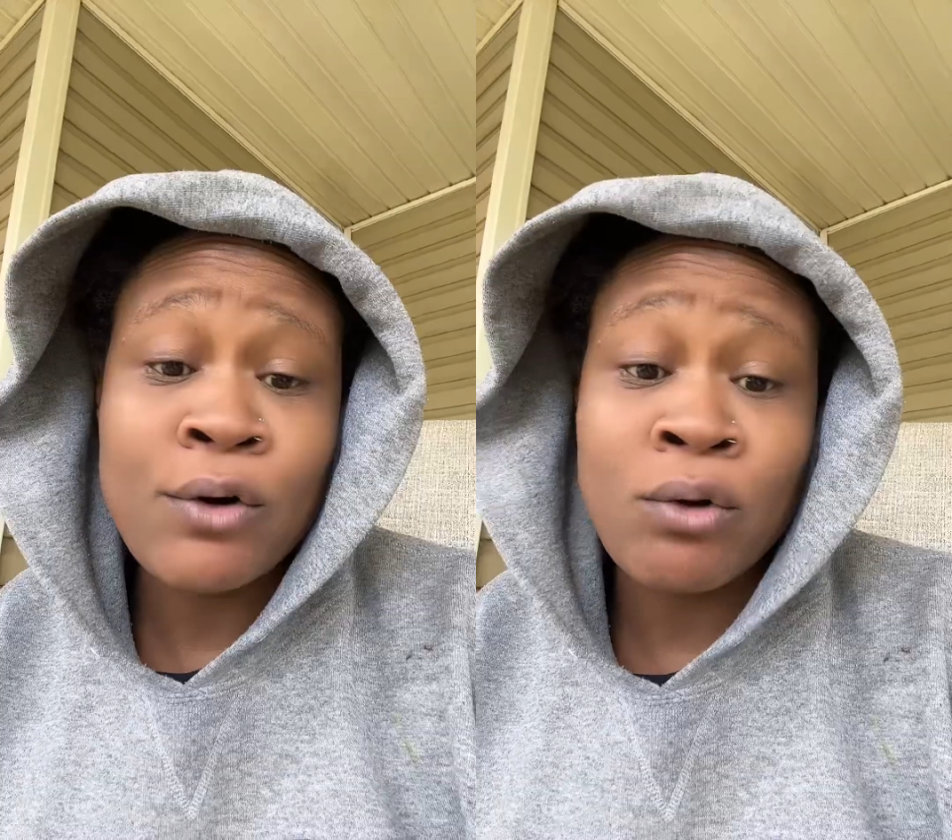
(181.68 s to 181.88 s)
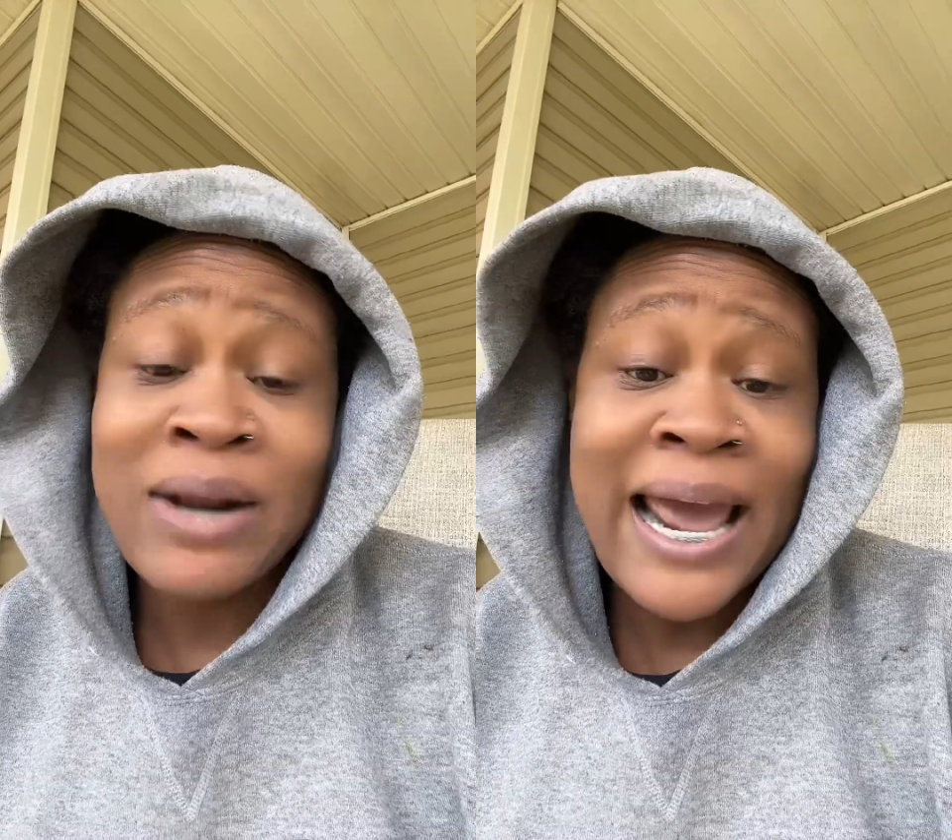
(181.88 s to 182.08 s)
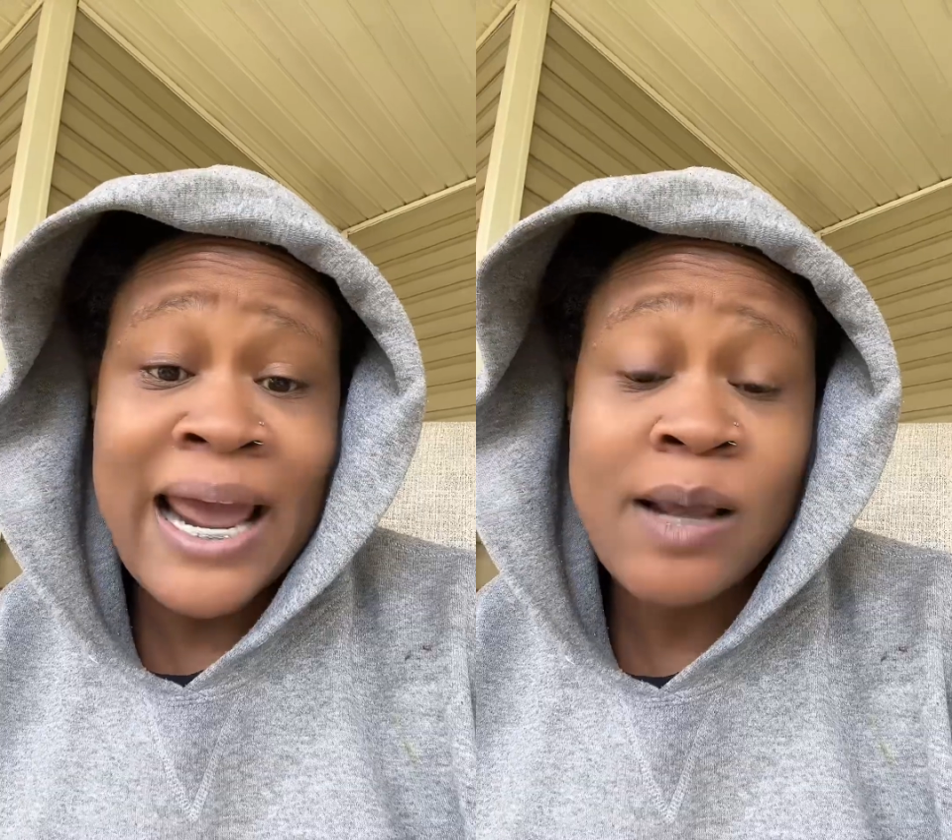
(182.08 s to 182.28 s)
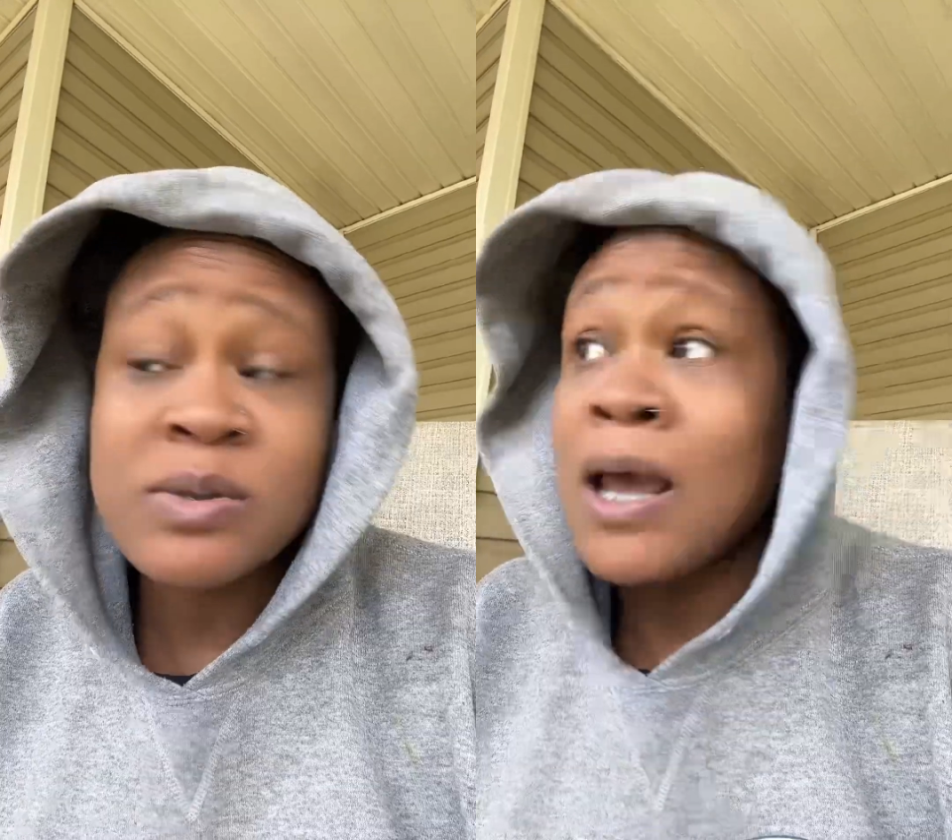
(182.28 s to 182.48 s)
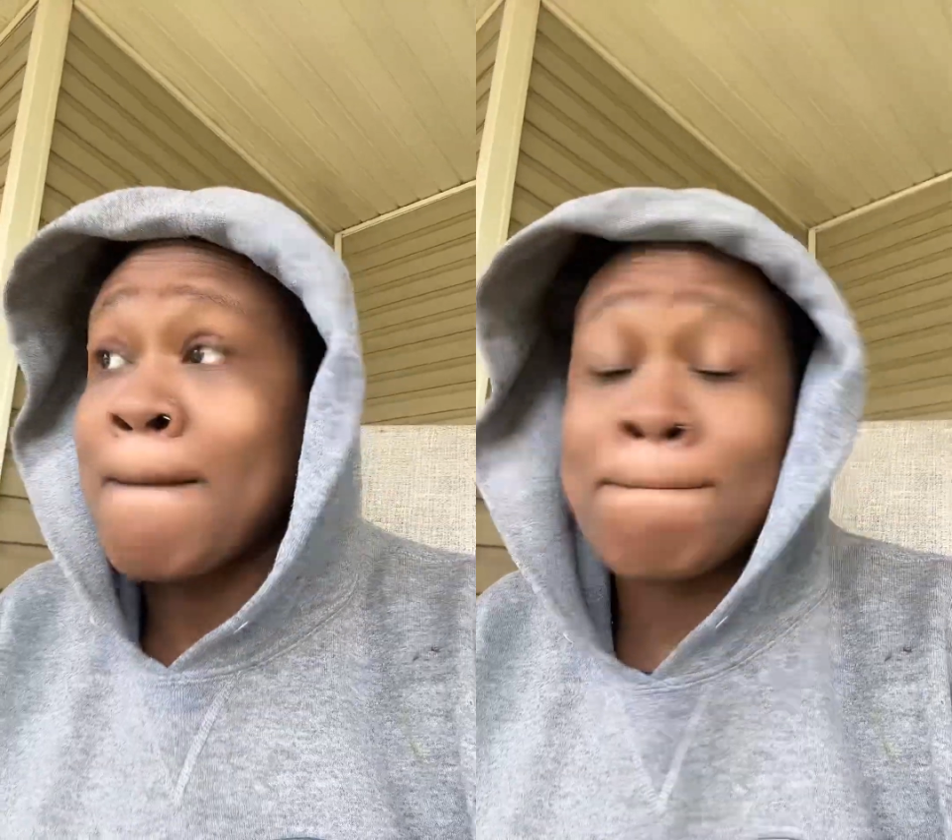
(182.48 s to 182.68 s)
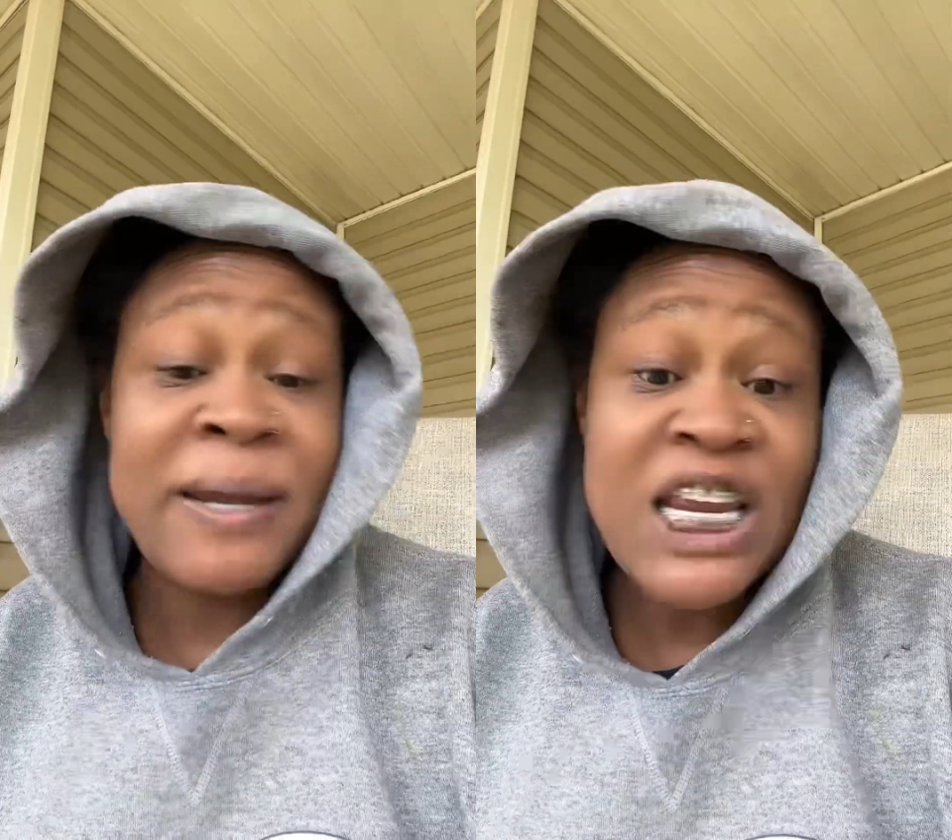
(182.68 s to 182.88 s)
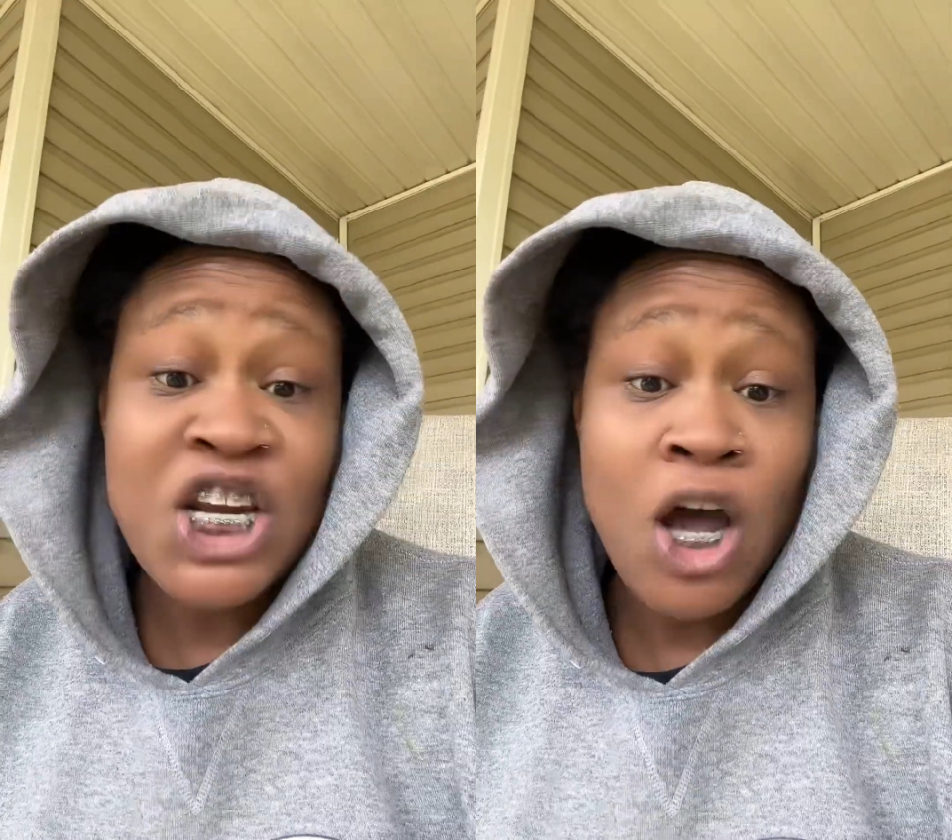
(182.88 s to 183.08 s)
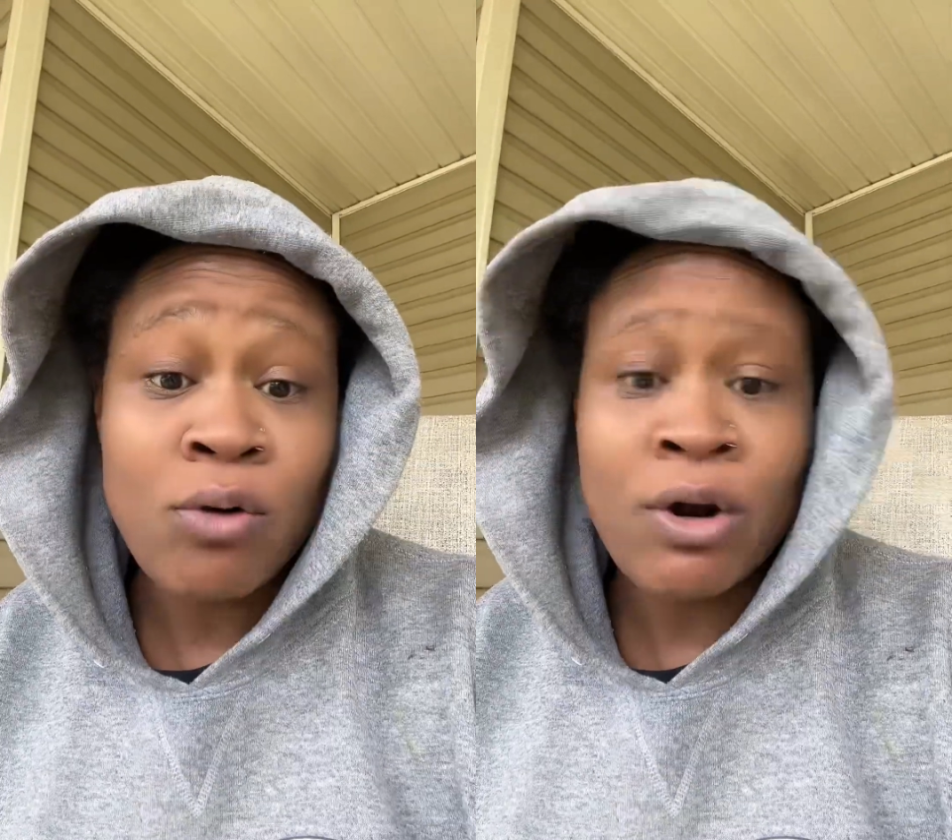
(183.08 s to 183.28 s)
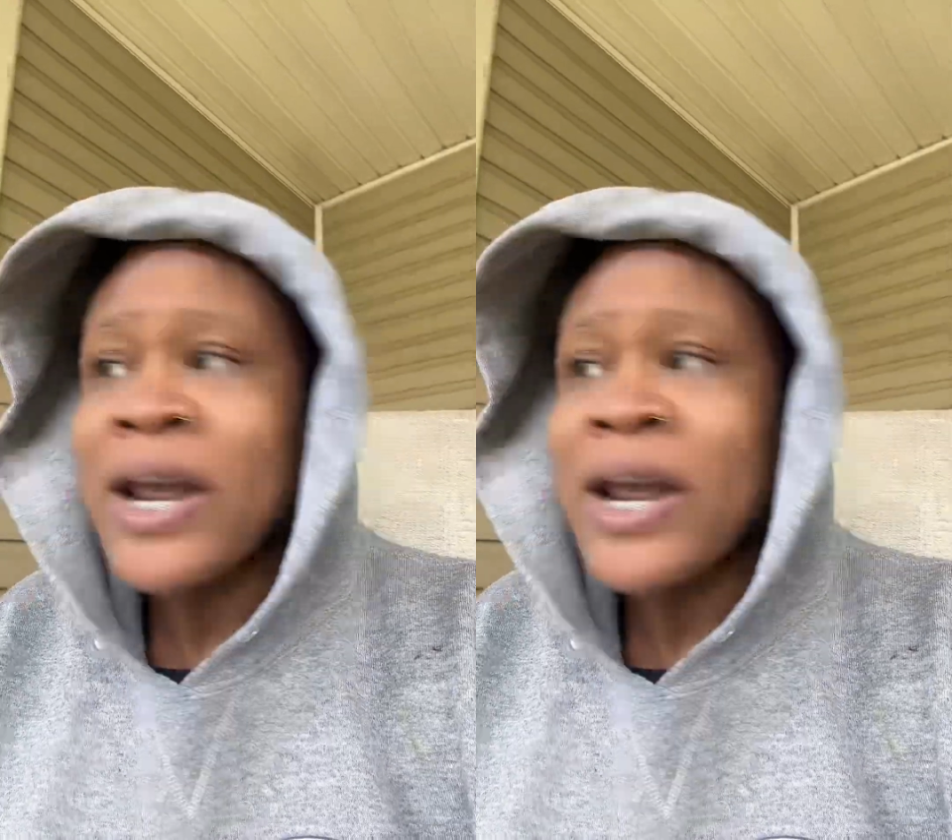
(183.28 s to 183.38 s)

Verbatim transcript: names, beating on her.